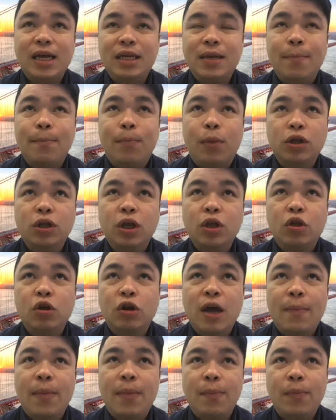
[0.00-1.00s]
it's important to
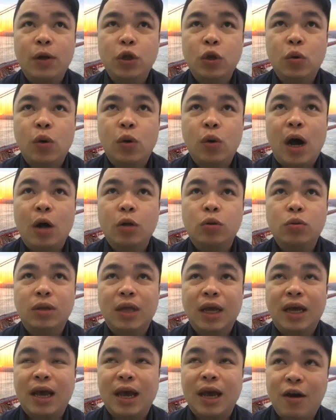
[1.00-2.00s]
let people know how to
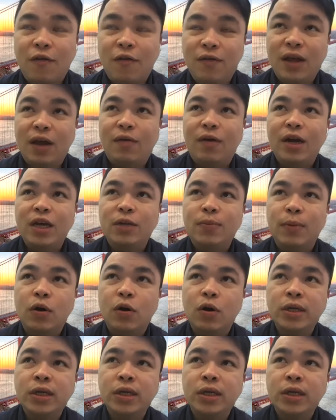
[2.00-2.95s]
take care of that, right, is because